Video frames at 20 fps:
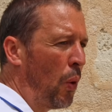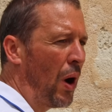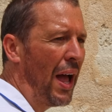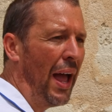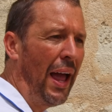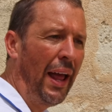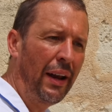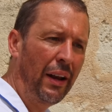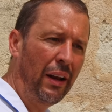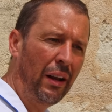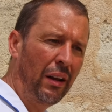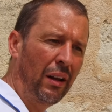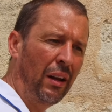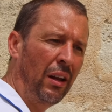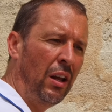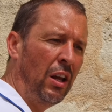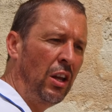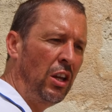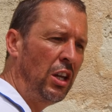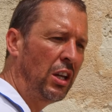wet,
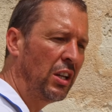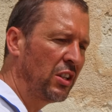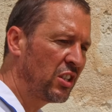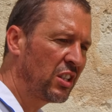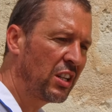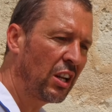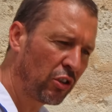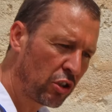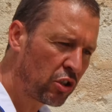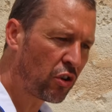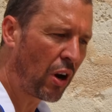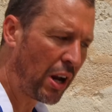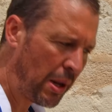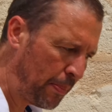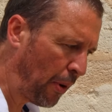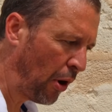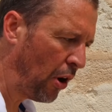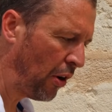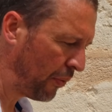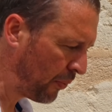you can still
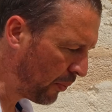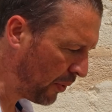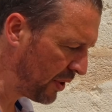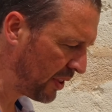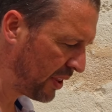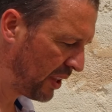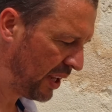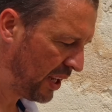scrape off with